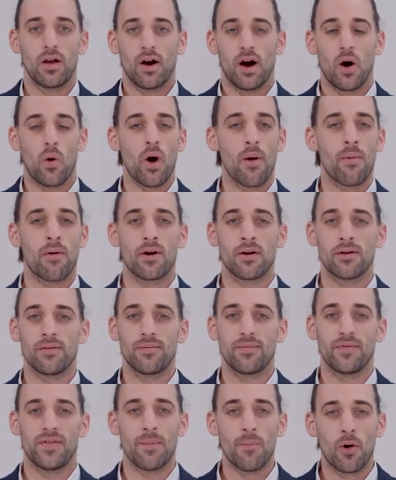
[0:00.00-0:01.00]
However,
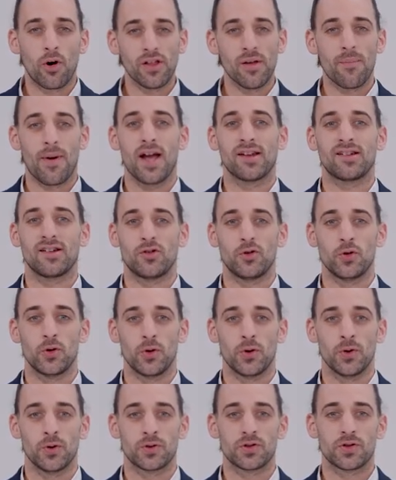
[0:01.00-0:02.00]
the more devices you
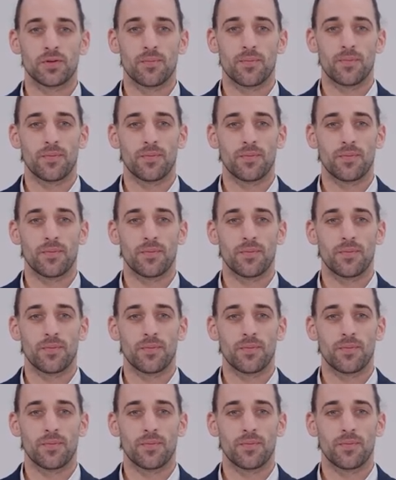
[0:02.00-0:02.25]
use,